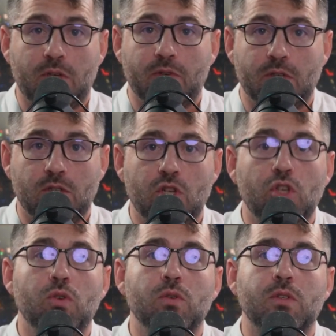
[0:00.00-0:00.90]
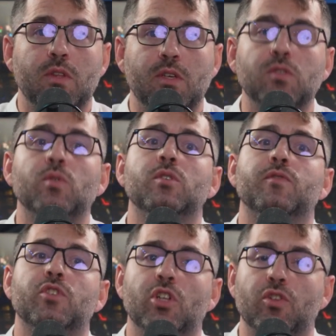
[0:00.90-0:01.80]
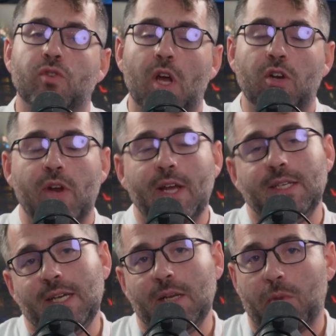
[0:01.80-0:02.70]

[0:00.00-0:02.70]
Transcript: even to use these tools for children under 18.